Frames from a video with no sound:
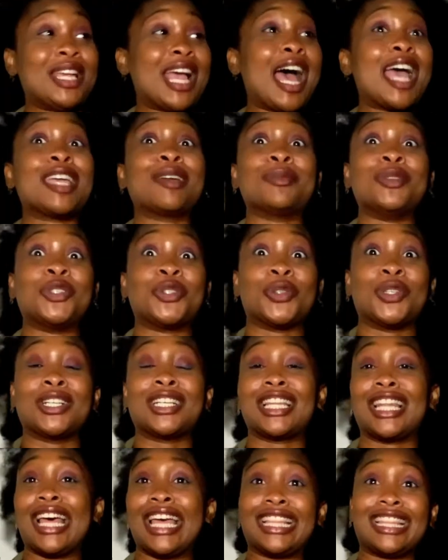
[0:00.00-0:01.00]
I am
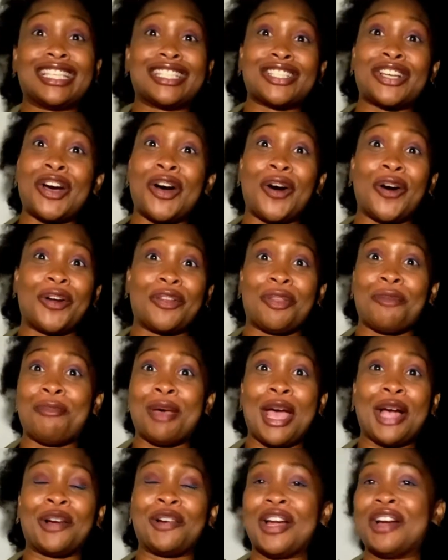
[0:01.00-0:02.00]
drunk. Like this car in the
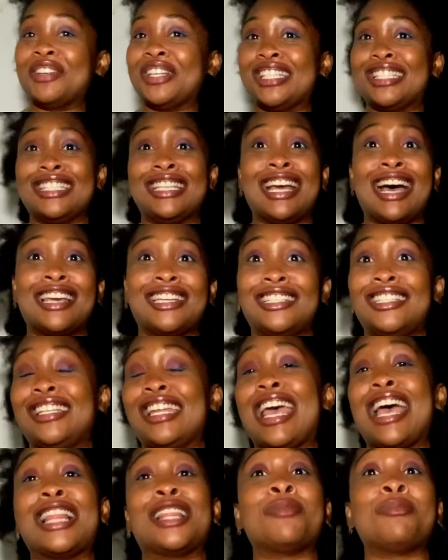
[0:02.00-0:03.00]
background is not a good
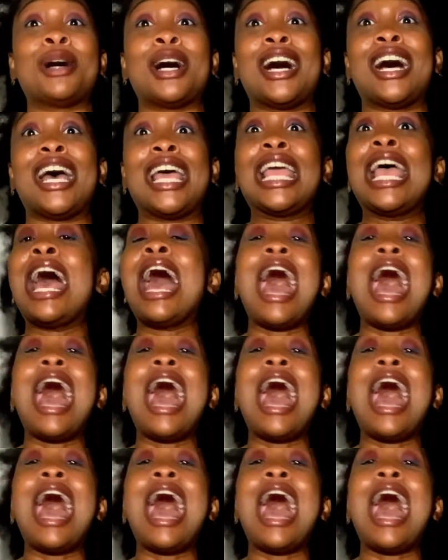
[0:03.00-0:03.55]
alibi.